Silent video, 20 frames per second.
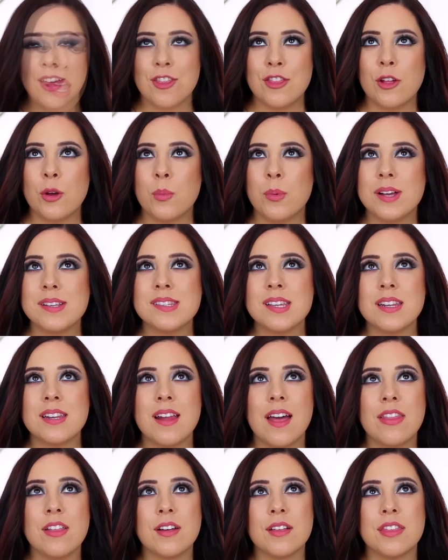There was
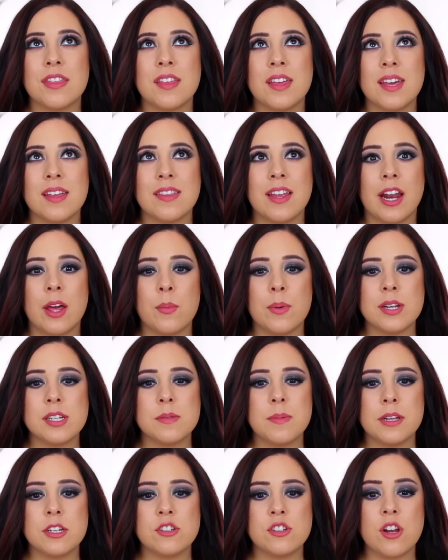another thing that I wanted
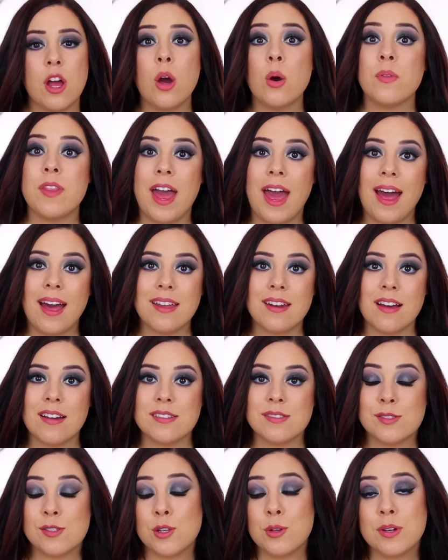to mention. Oh, the
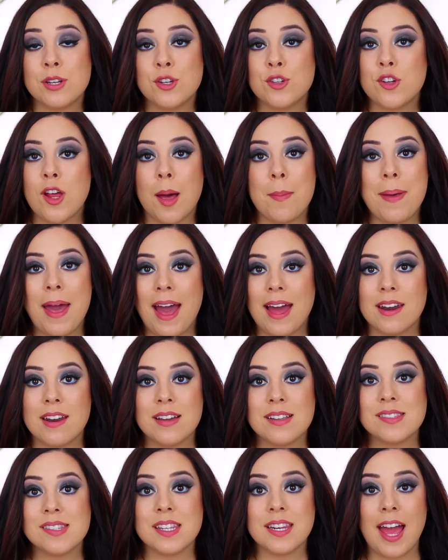add-ons. So you can shop
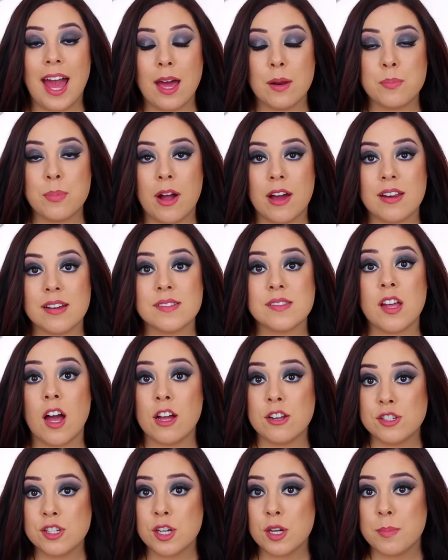add-ons and add products
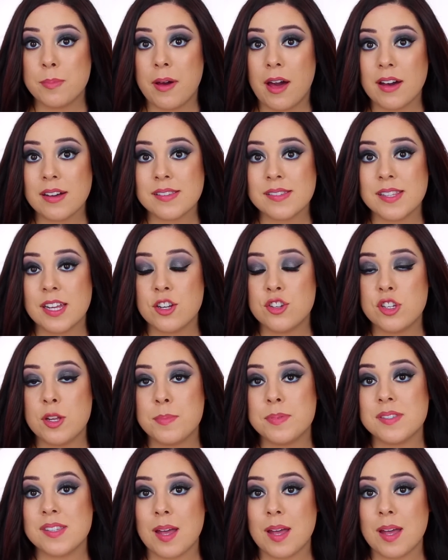onto your box. They ship